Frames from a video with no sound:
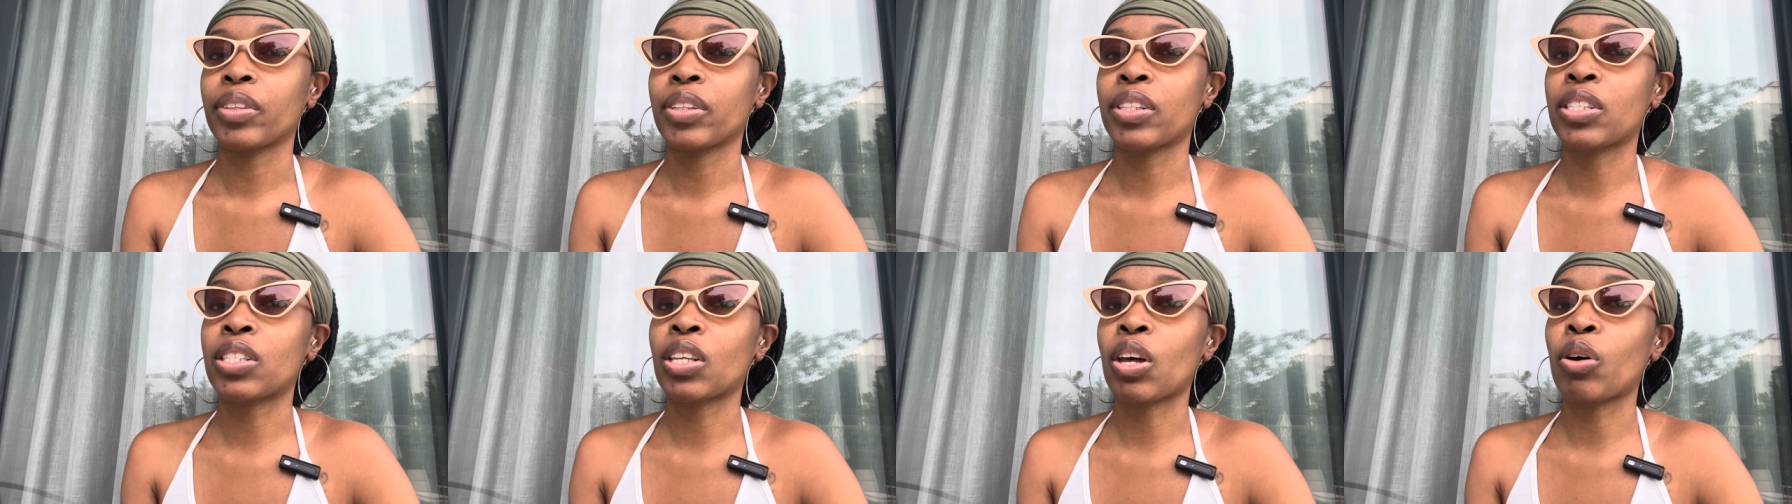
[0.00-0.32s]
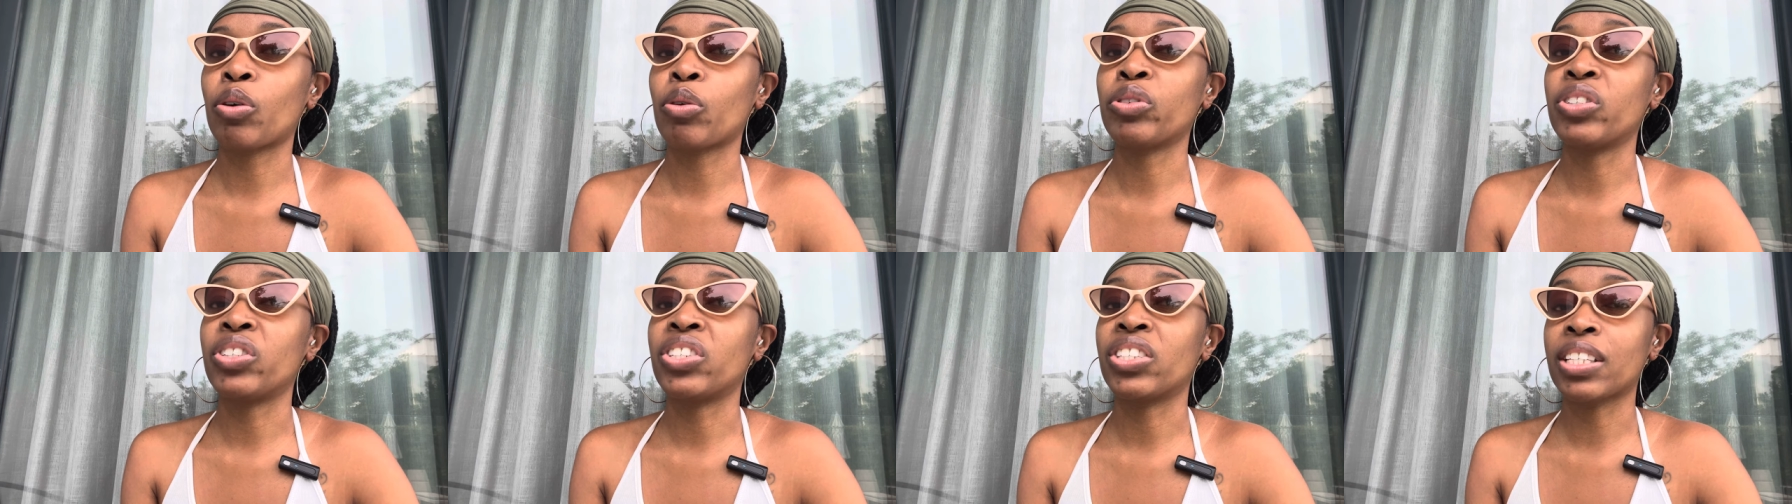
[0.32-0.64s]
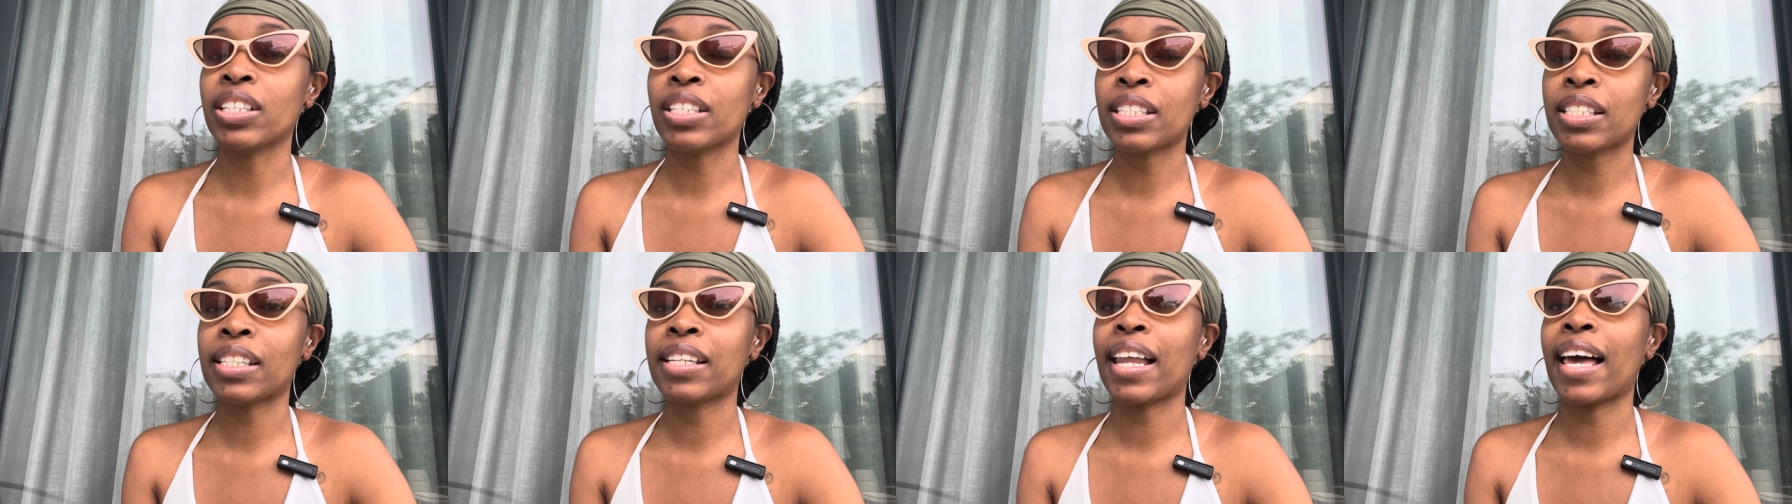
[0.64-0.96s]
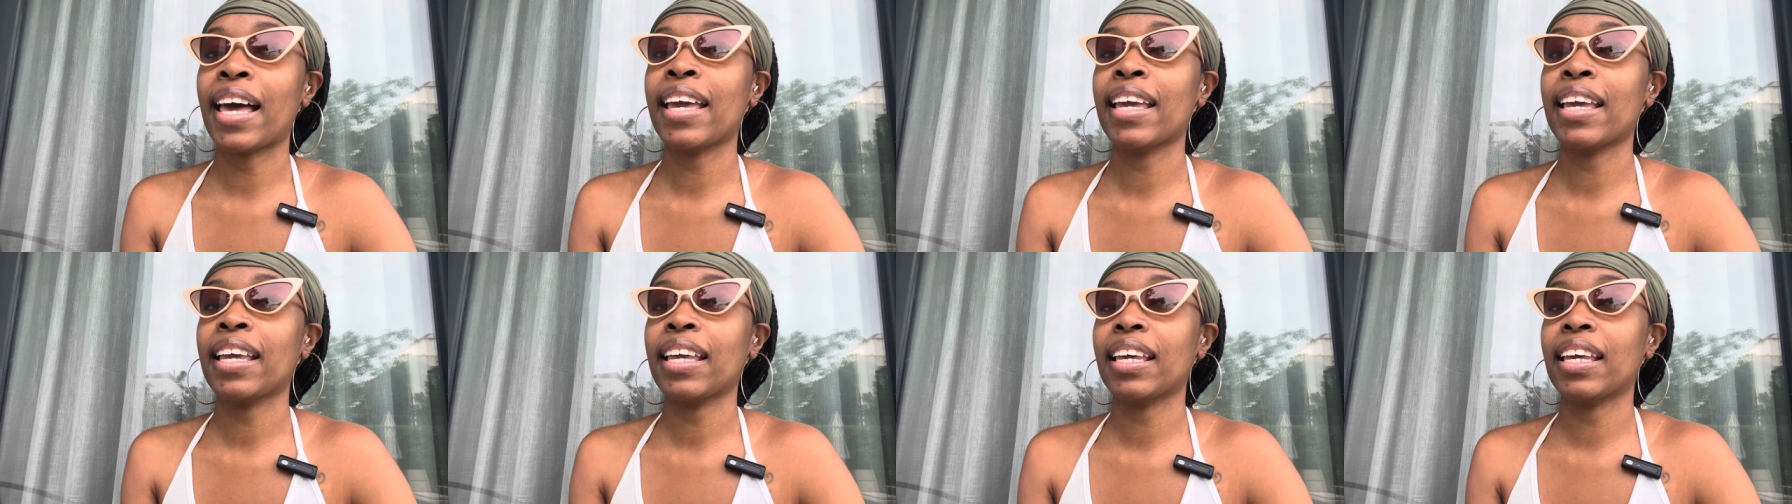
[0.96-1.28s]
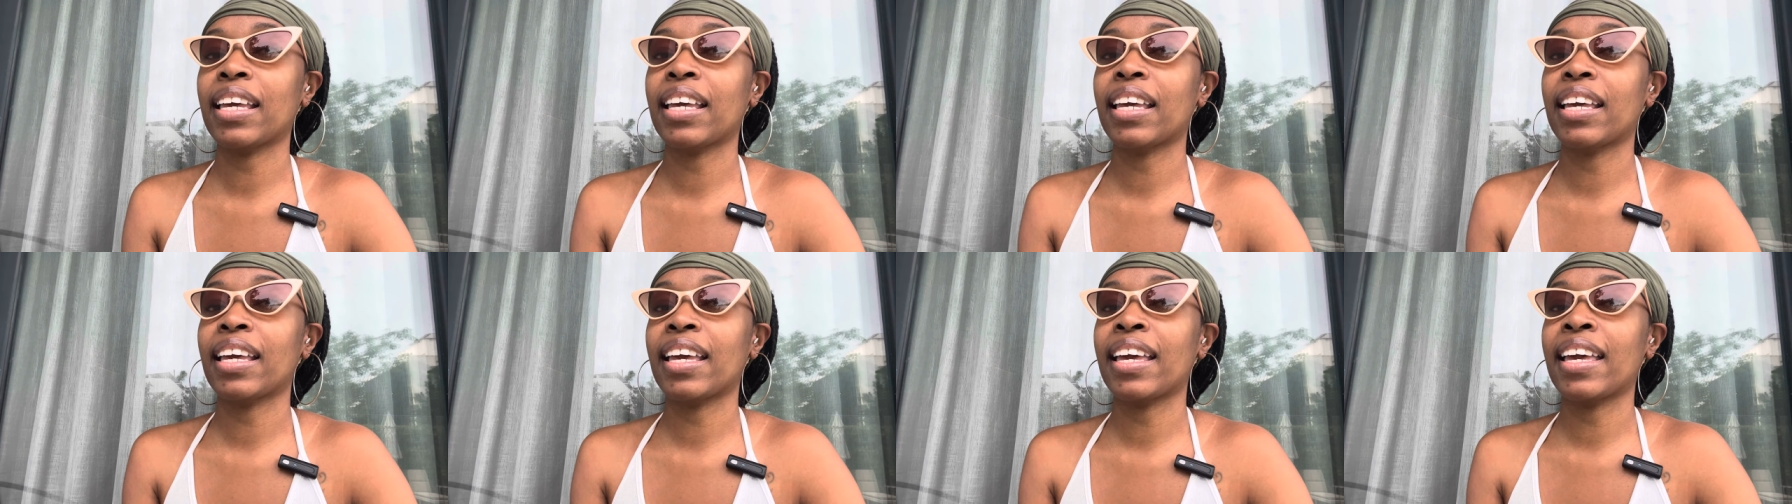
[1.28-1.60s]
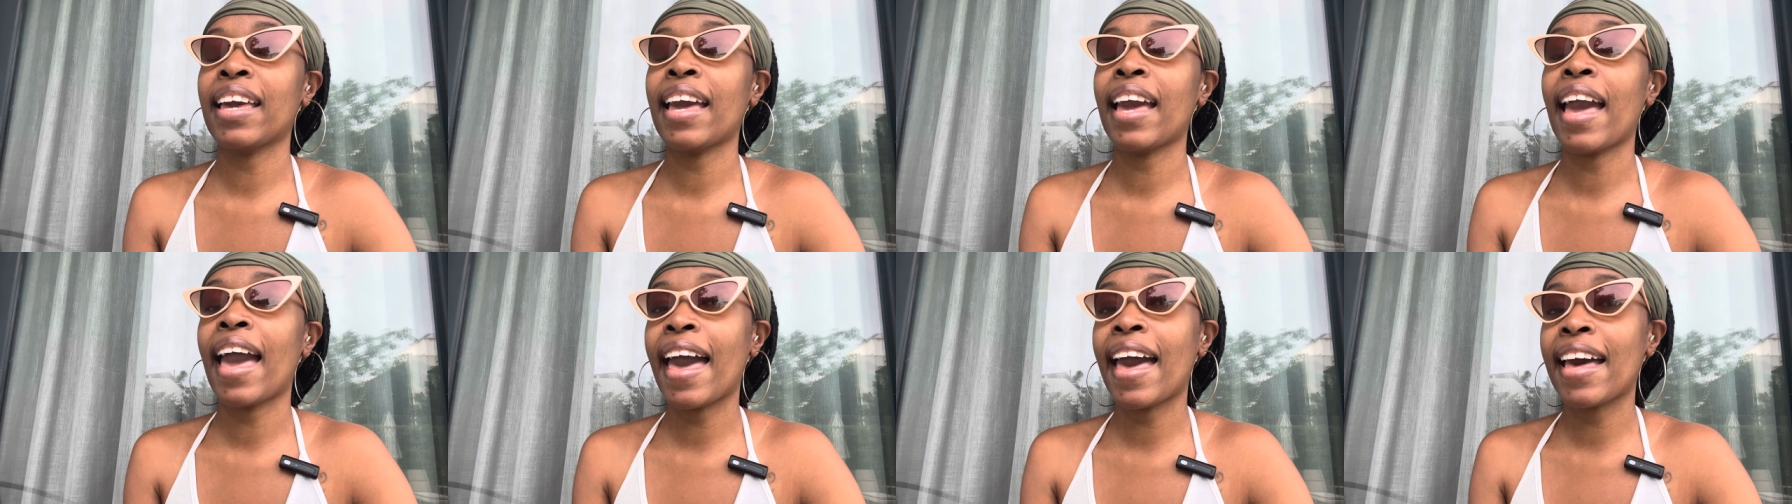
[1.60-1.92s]
So just like
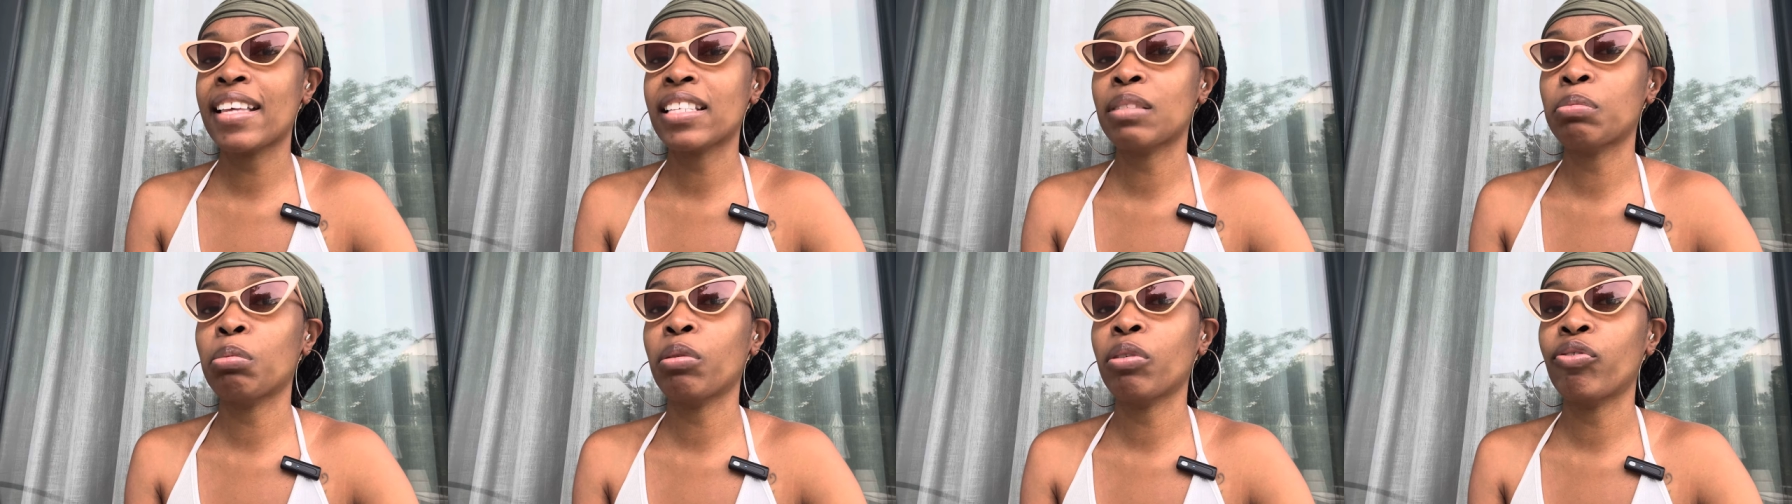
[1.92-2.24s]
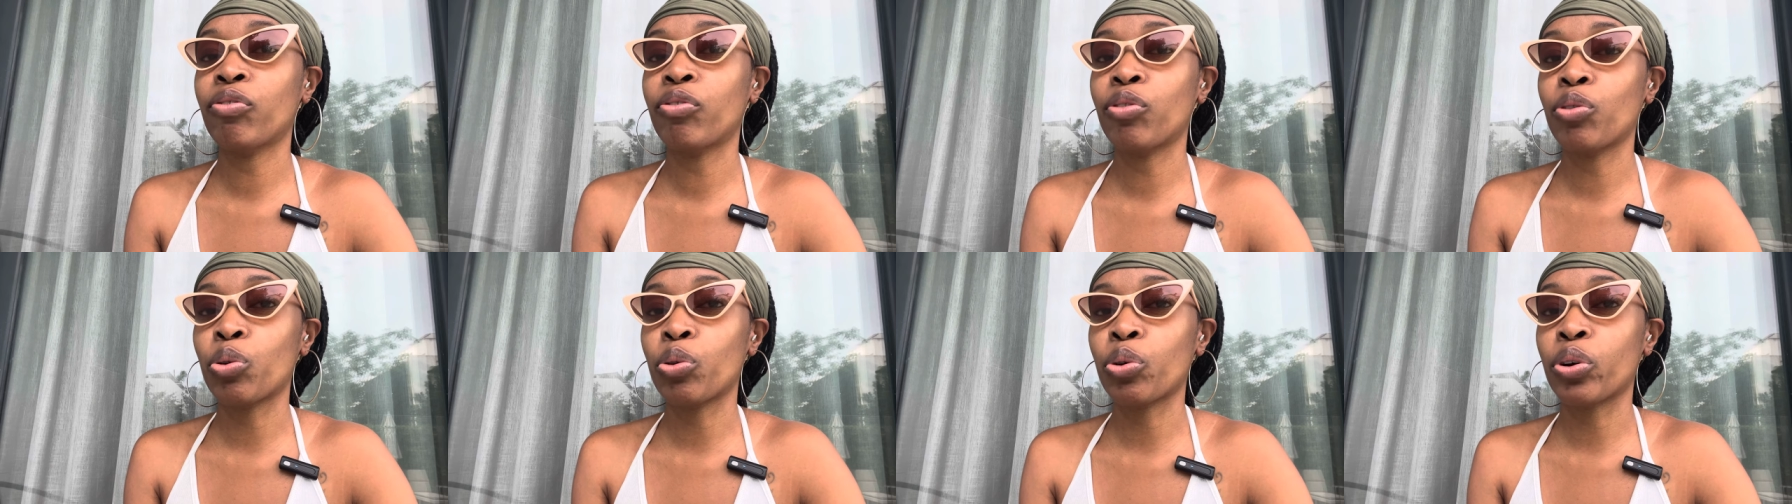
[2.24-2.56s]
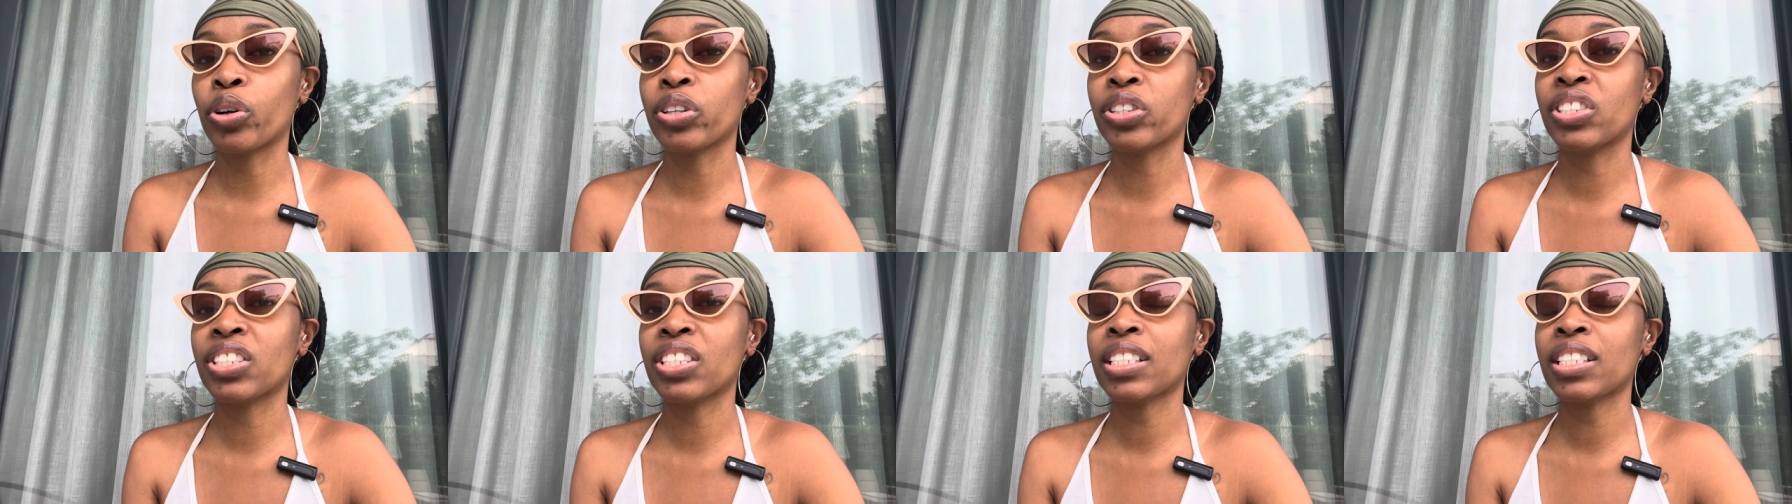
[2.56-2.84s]
it has before,